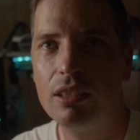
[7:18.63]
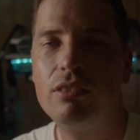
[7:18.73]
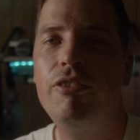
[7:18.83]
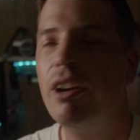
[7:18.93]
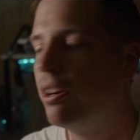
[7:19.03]

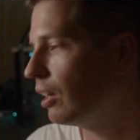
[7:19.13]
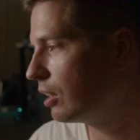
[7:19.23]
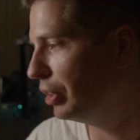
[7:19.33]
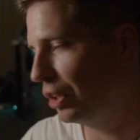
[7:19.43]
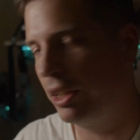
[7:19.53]
It's very
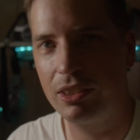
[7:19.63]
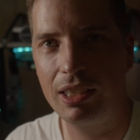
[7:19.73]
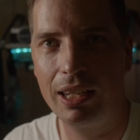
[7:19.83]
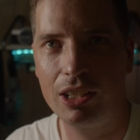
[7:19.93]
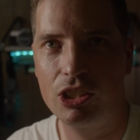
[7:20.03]
clearly a
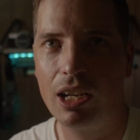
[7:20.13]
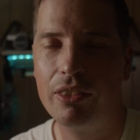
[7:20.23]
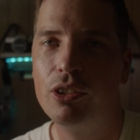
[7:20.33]
static shot.